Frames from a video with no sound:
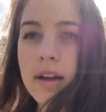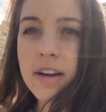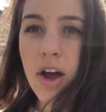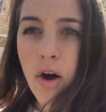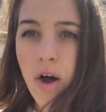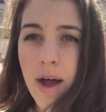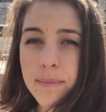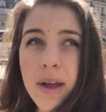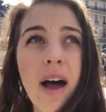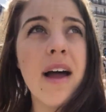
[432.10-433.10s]
You know,
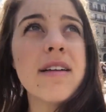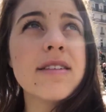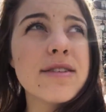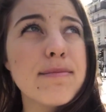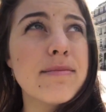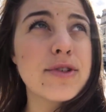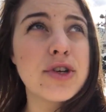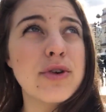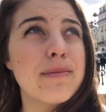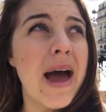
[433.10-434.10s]
I'm not
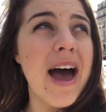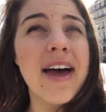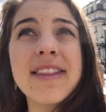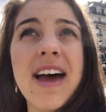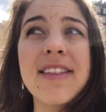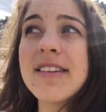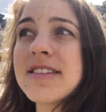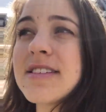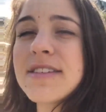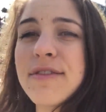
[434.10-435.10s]
too mad that this
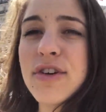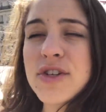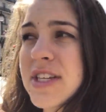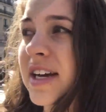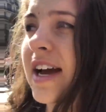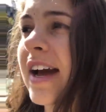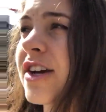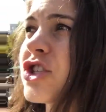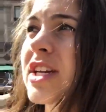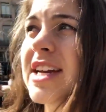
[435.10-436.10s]
is the first thing I
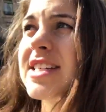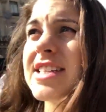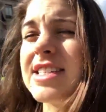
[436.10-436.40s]
actually get to